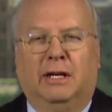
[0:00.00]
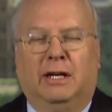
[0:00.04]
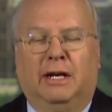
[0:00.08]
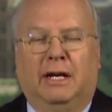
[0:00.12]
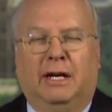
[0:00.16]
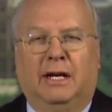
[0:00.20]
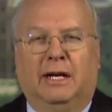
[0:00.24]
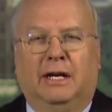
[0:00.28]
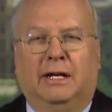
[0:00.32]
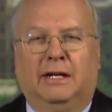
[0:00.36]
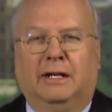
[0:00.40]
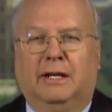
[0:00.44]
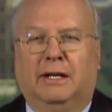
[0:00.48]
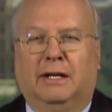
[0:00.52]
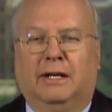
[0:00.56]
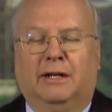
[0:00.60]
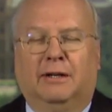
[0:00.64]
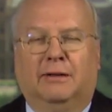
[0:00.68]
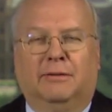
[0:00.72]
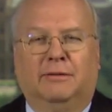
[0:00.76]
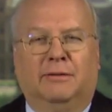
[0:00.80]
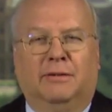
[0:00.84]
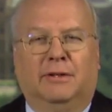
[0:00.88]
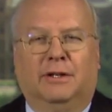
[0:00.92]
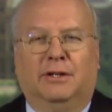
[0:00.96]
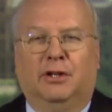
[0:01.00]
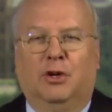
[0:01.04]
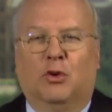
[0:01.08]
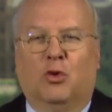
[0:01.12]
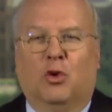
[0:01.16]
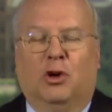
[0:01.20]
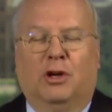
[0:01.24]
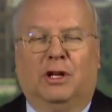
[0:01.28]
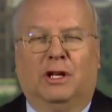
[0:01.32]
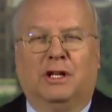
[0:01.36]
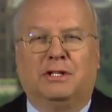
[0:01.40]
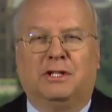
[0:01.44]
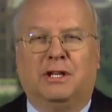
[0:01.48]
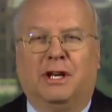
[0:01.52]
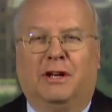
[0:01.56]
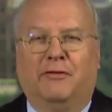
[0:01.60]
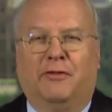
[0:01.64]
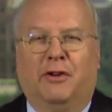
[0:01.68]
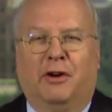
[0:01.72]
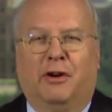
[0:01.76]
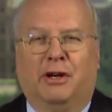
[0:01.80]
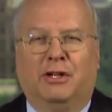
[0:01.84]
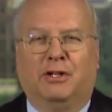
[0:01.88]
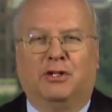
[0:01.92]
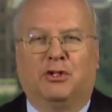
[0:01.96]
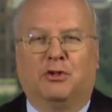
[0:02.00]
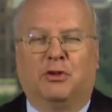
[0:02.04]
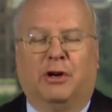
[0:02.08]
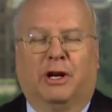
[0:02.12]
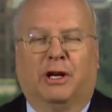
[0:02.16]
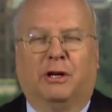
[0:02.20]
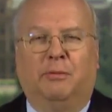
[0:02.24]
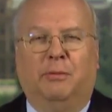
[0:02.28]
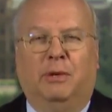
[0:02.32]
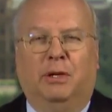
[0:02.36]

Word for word: Mm-hmm. And uh, yep. New Orleans had very strict